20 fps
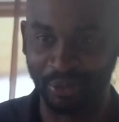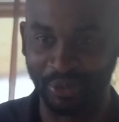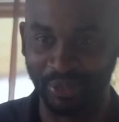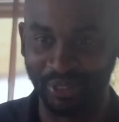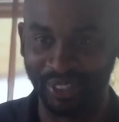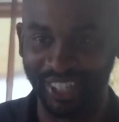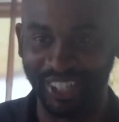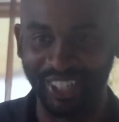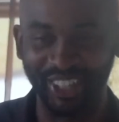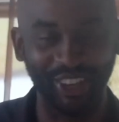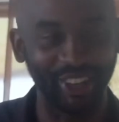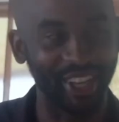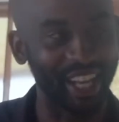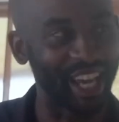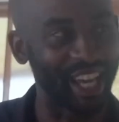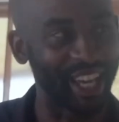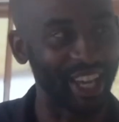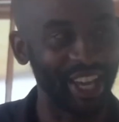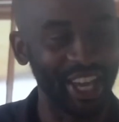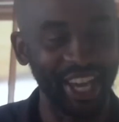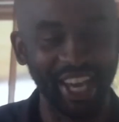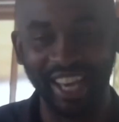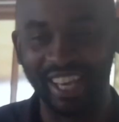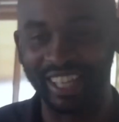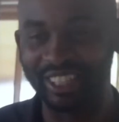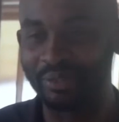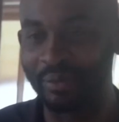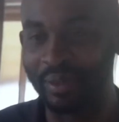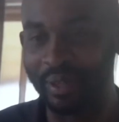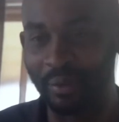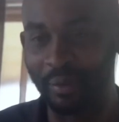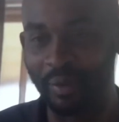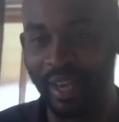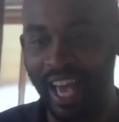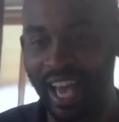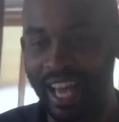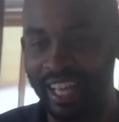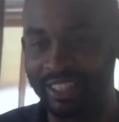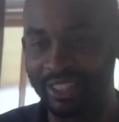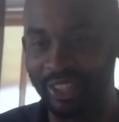you know, like, because we
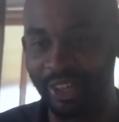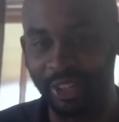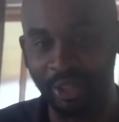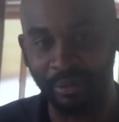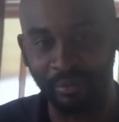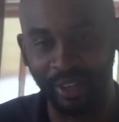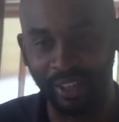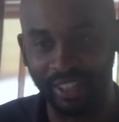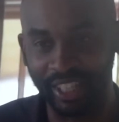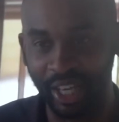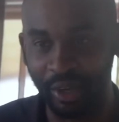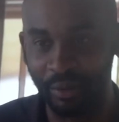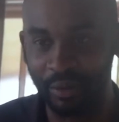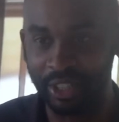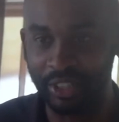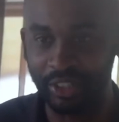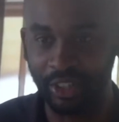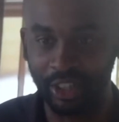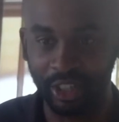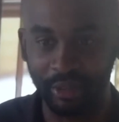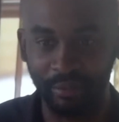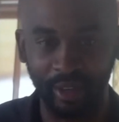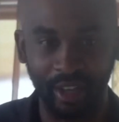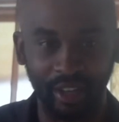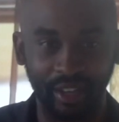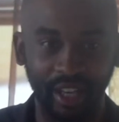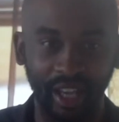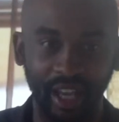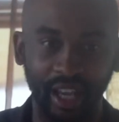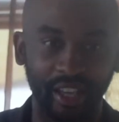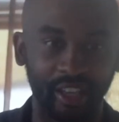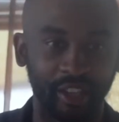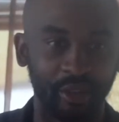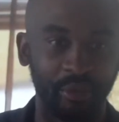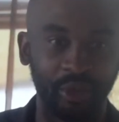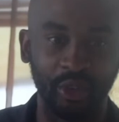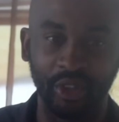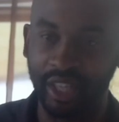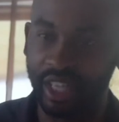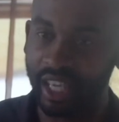had talked about that. We talked about, like,
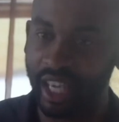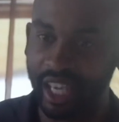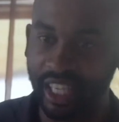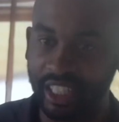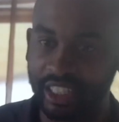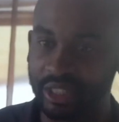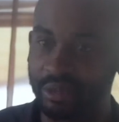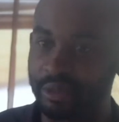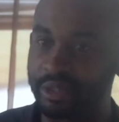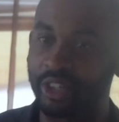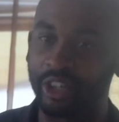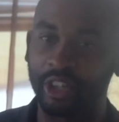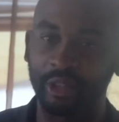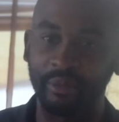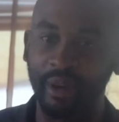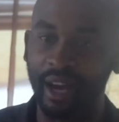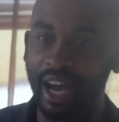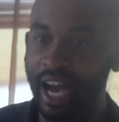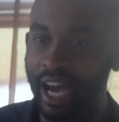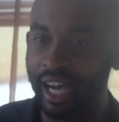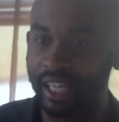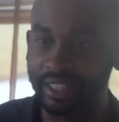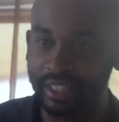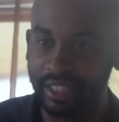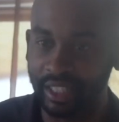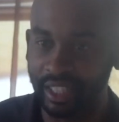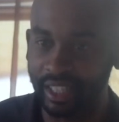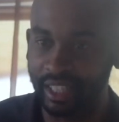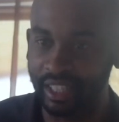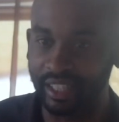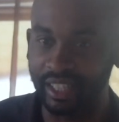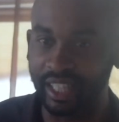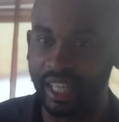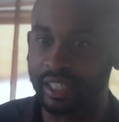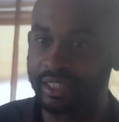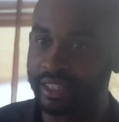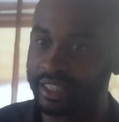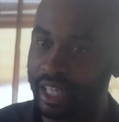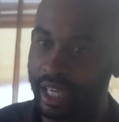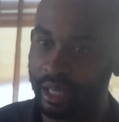communication. We talked about IT,
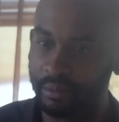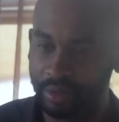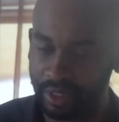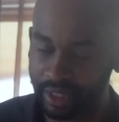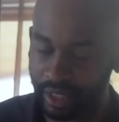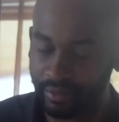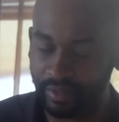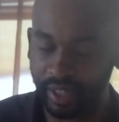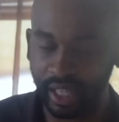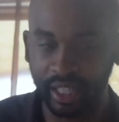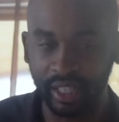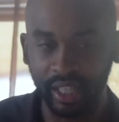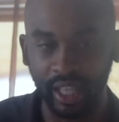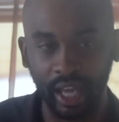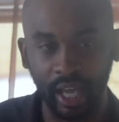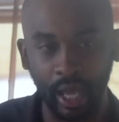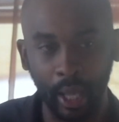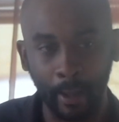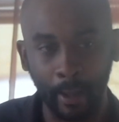desk job, stuff like that.